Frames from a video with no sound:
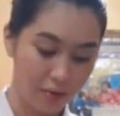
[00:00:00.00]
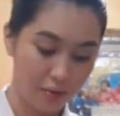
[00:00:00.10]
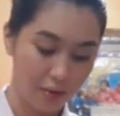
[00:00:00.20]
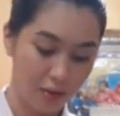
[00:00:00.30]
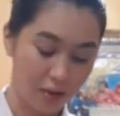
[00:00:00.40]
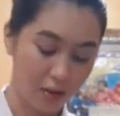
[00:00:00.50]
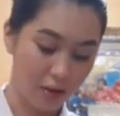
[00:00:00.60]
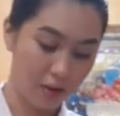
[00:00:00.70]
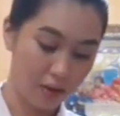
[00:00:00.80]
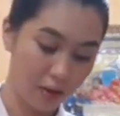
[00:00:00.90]
we're
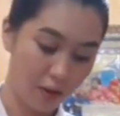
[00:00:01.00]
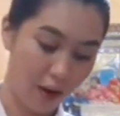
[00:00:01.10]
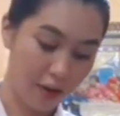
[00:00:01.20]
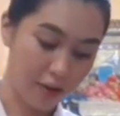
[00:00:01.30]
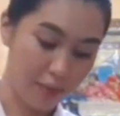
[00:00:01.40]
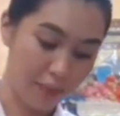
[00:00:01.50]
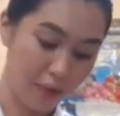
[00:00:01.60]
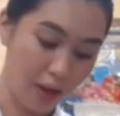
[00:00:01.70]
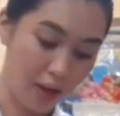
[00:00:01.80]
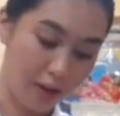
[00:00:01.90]
gonna grasp
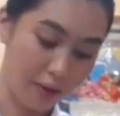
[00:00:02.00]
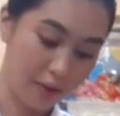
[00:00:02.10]
the